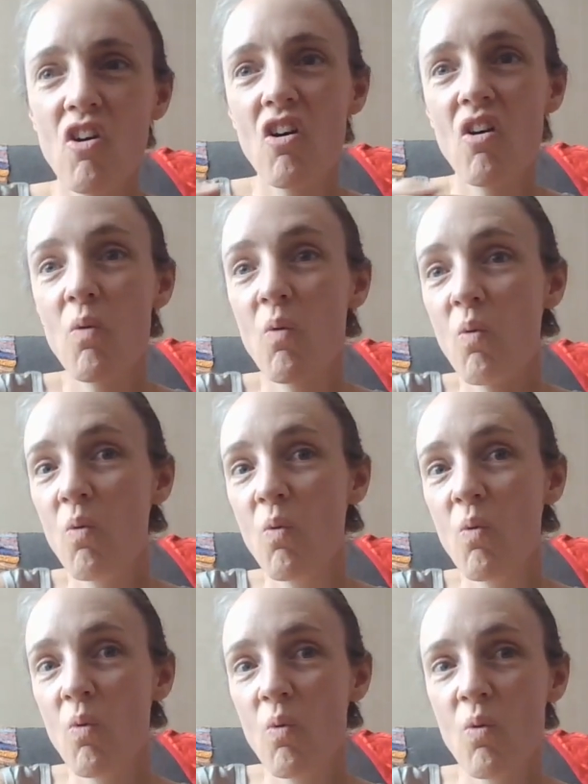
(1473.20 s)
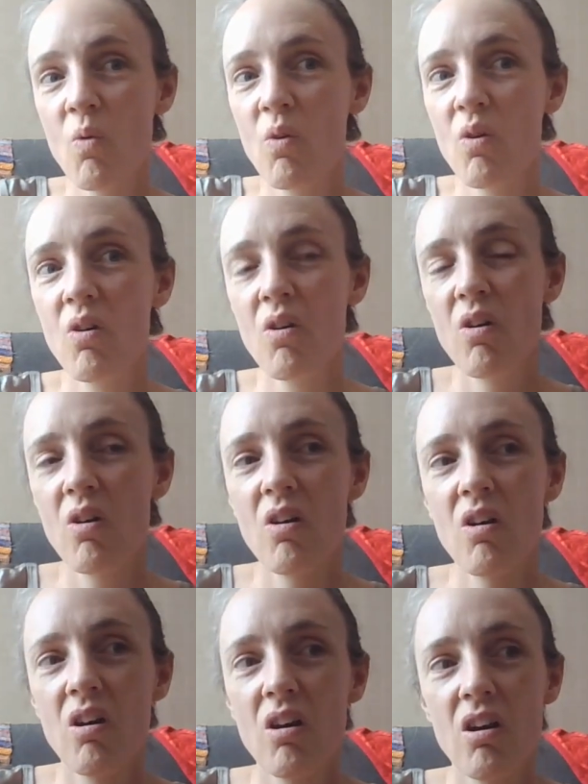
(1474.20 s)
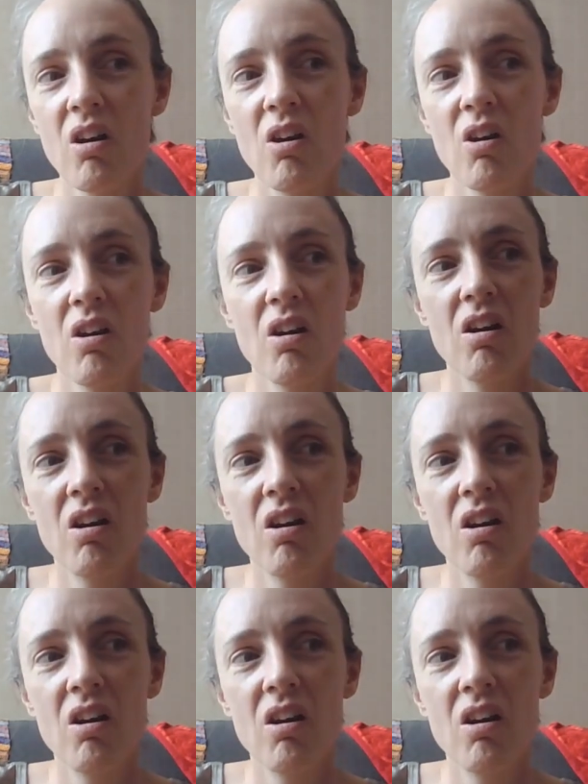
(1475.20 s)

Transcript: (silence)